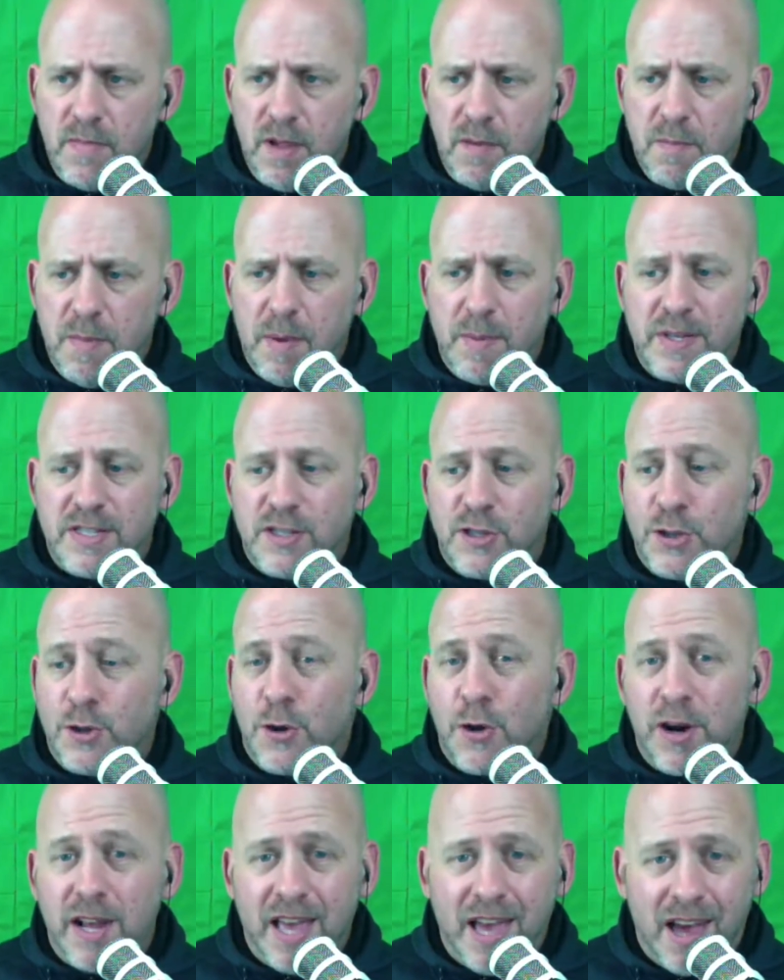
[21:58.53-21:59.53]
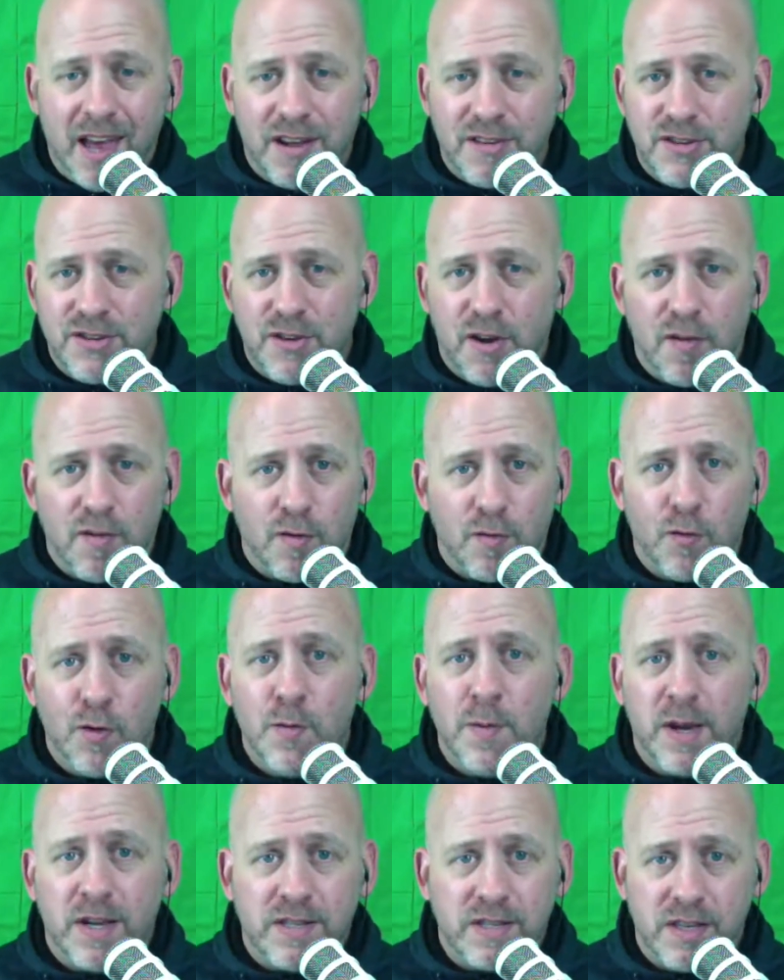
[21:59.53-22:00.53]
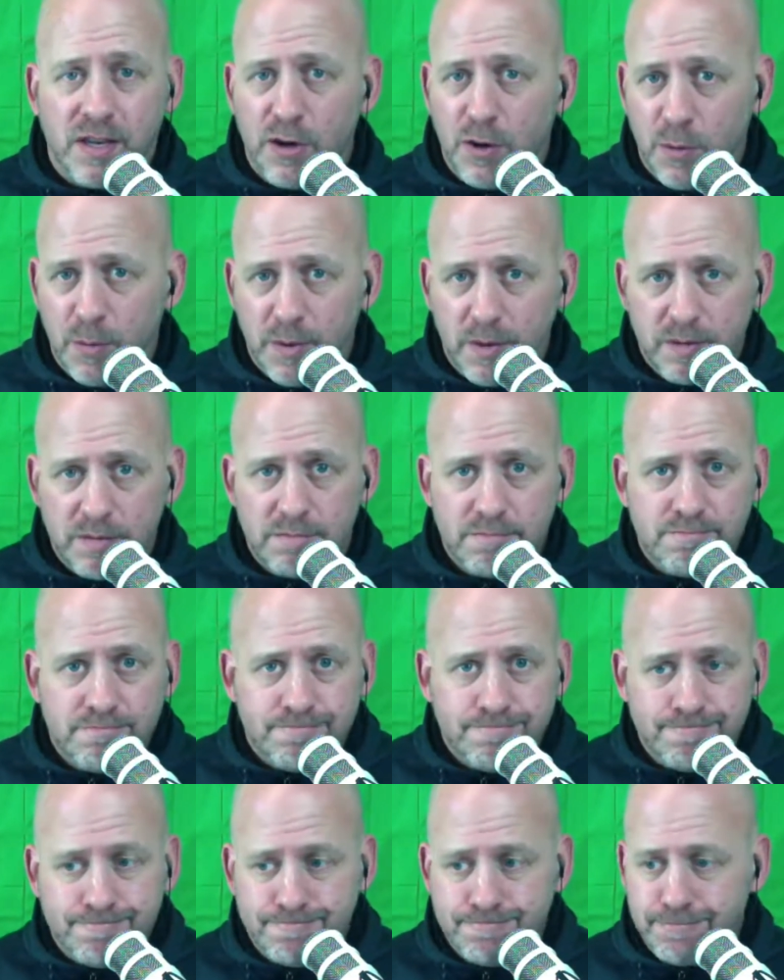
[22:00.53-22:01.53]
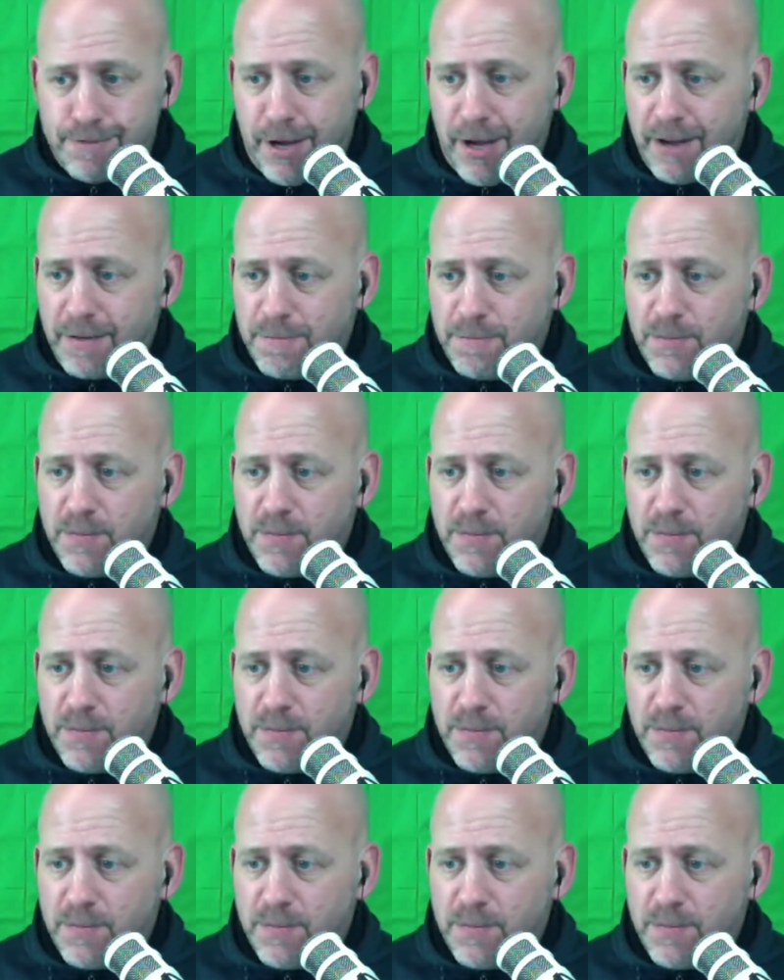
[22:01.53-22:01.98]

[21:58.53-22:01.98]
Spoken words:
Maybe it's learning how to solve a Rubik's cube, okay?